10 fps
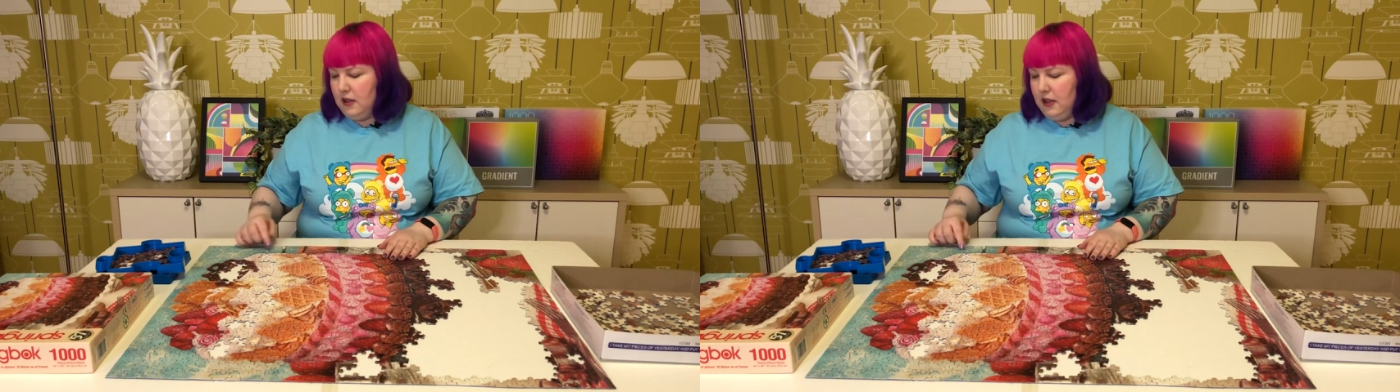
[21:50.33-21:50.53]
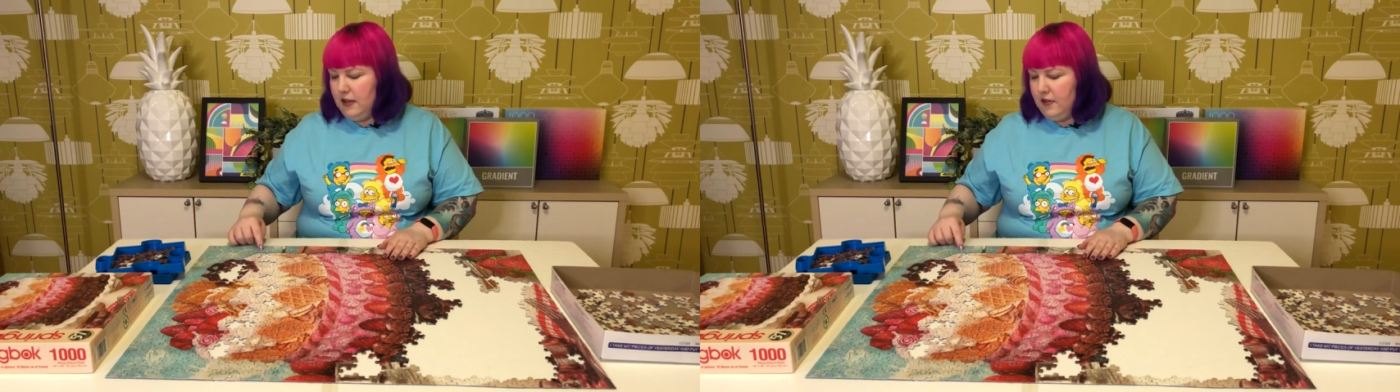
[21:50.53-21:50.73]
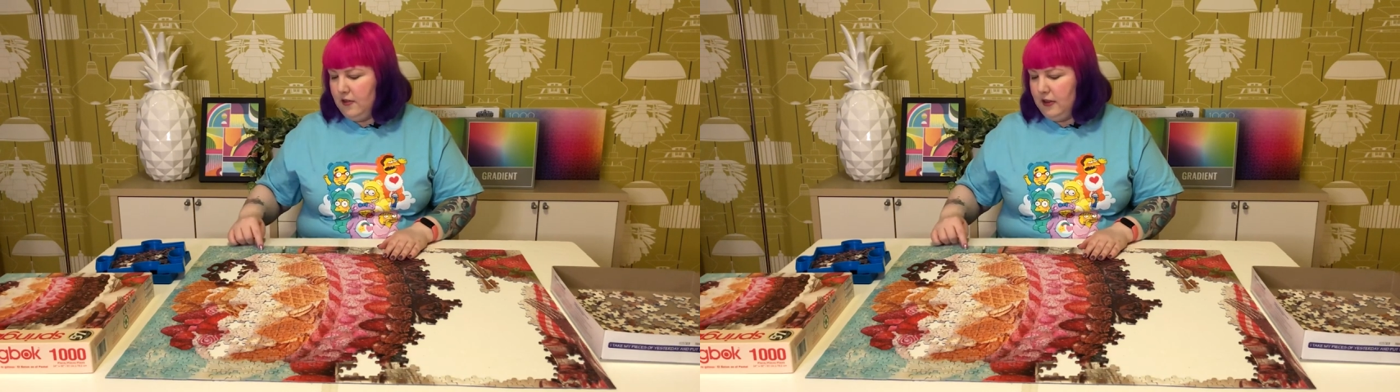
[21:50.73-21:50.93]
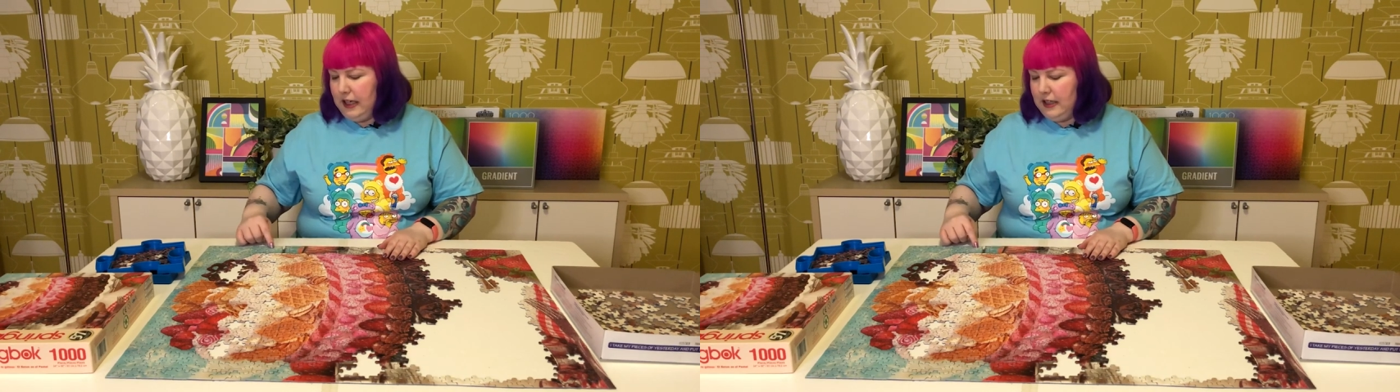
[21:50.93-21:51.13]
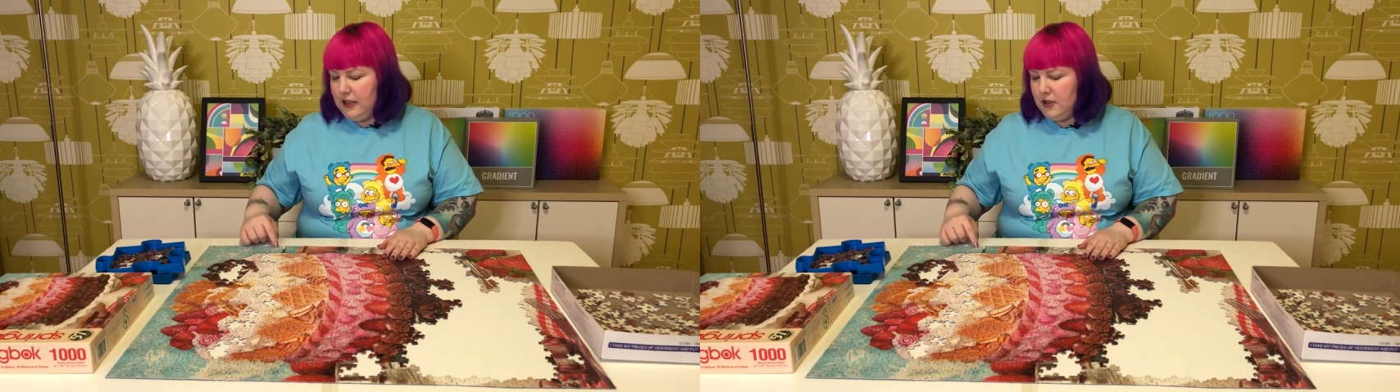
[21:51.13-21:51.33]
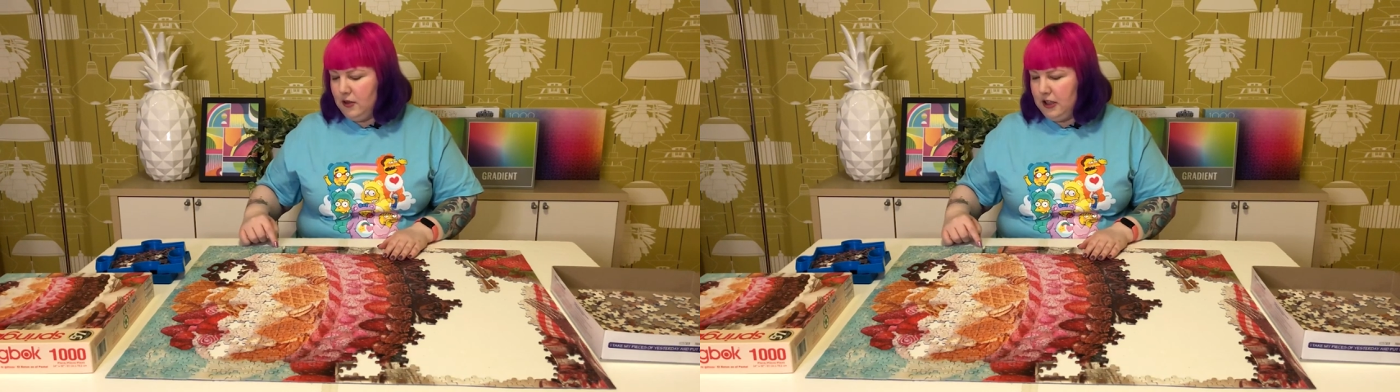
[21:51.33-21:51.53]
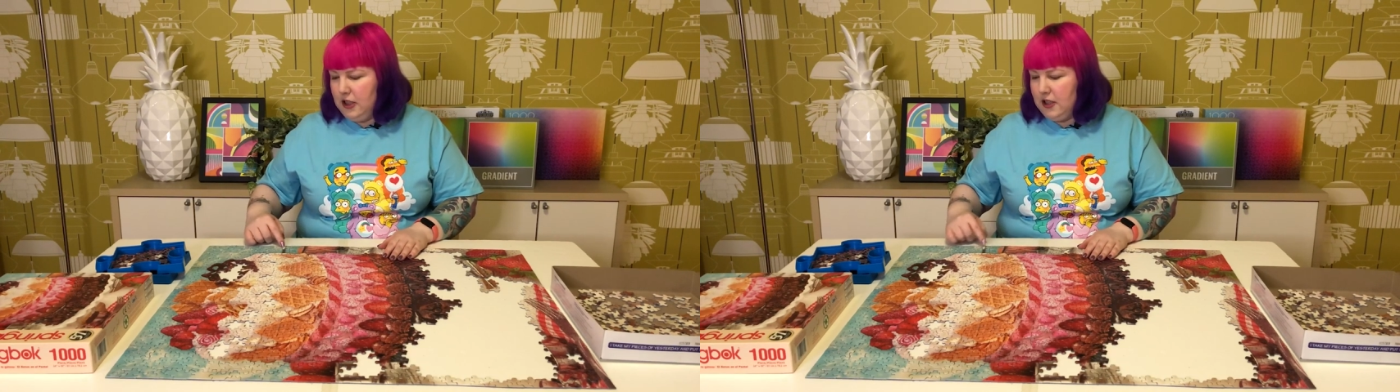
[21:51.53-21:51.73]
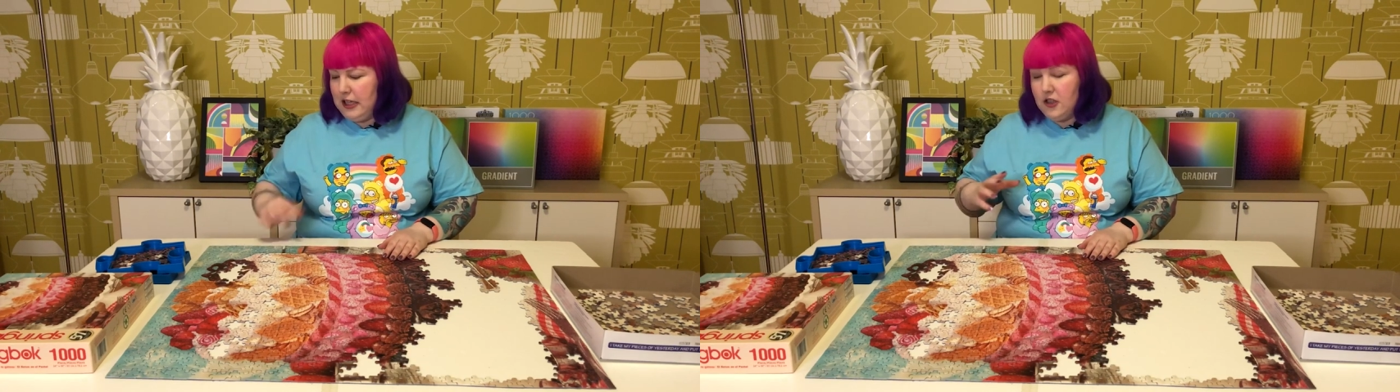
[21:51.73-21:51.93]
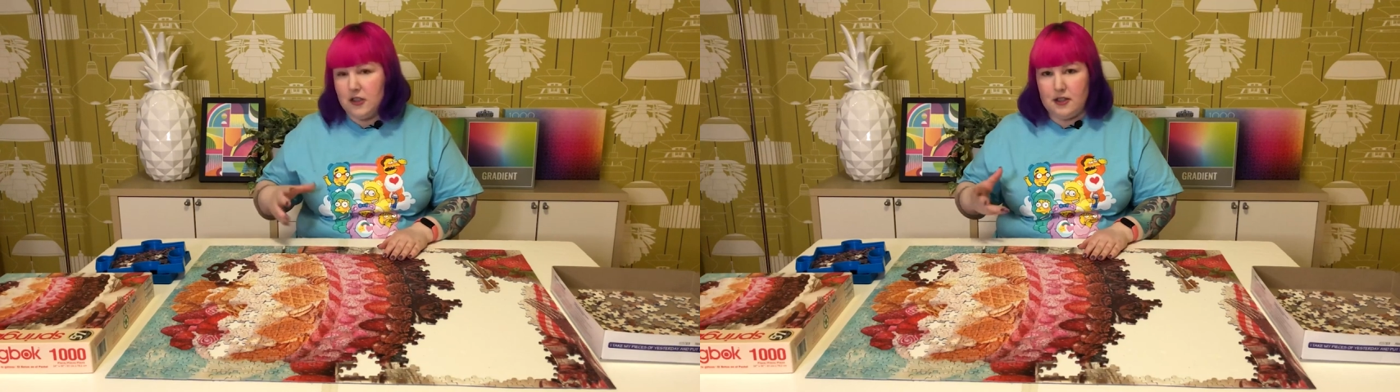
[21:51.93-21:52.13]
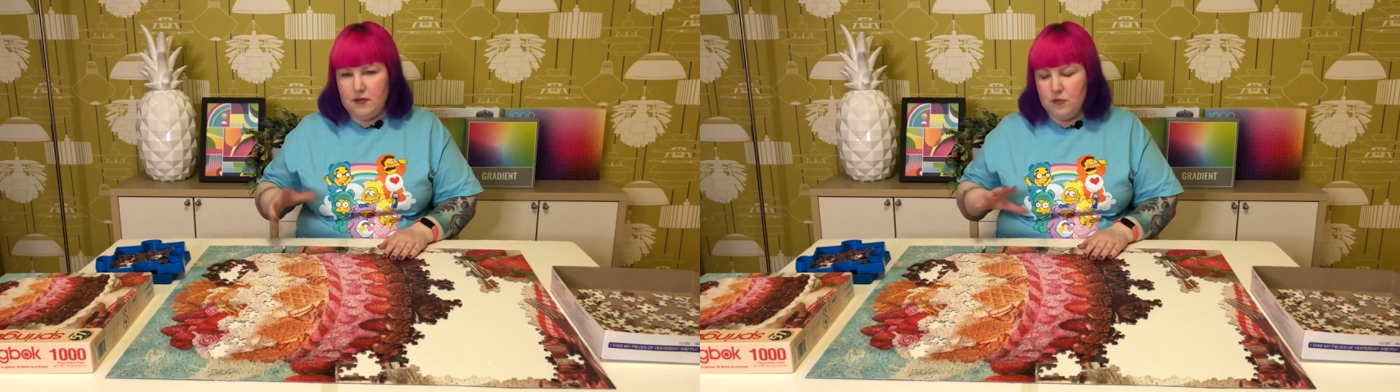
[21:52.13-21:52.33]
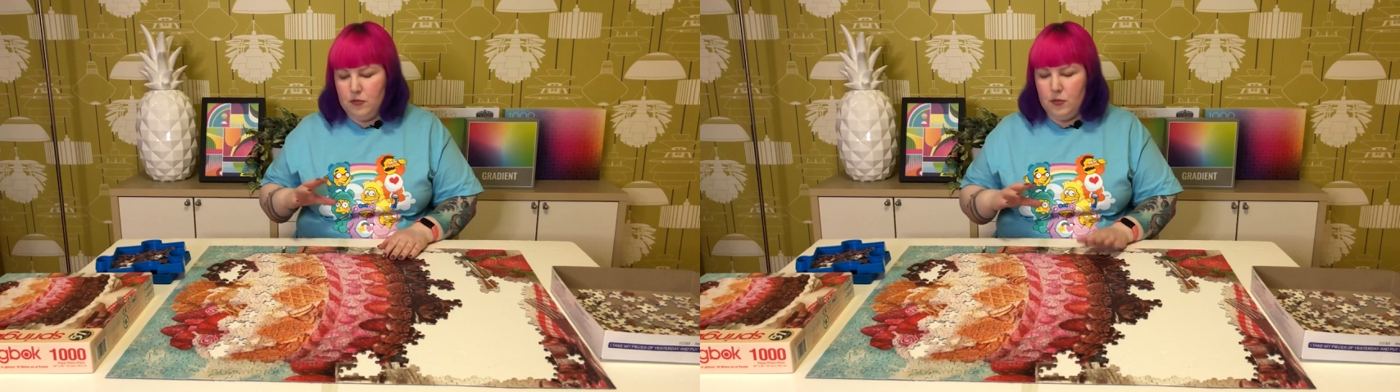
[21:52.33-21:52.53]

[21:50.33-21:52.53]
I like it's really it's just a